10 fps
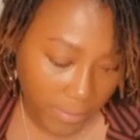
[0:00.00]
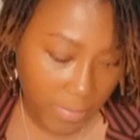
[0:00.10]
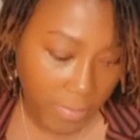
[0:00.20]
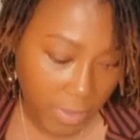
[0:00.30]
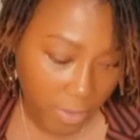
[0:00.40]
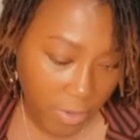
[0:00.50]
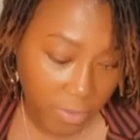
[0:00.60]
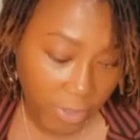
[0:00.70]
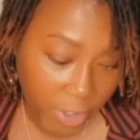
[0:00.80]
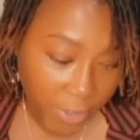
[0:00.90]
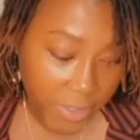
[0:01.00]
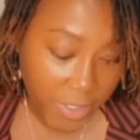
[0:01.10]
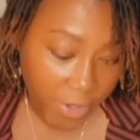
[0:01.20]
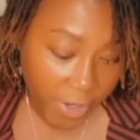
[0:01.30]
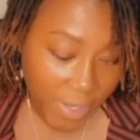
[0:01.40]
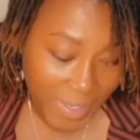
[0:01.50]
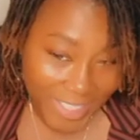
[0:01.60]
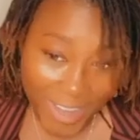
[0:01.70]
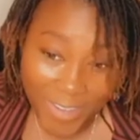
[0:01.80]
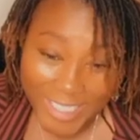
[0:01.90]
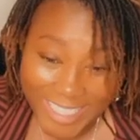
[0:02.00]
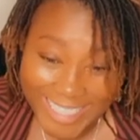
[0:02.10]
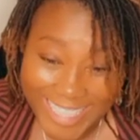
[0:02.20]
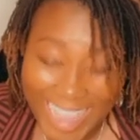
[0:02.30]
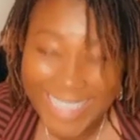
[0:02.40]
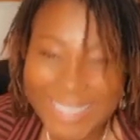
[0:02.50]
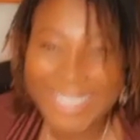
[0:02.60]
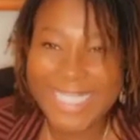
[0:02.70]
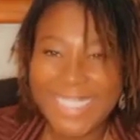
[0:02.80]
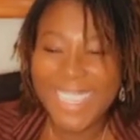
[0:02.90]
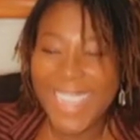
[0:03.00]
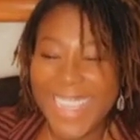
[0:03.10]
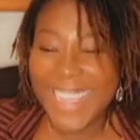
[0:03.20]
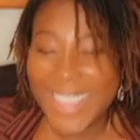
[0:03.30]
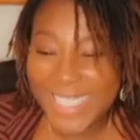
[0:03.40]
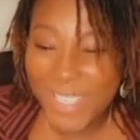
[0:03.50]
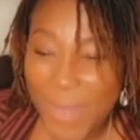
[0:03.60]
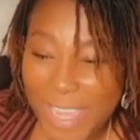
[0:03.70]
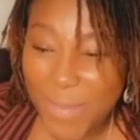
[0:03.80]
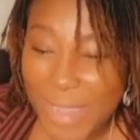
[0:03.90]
So you're gonna be set for success. This is making me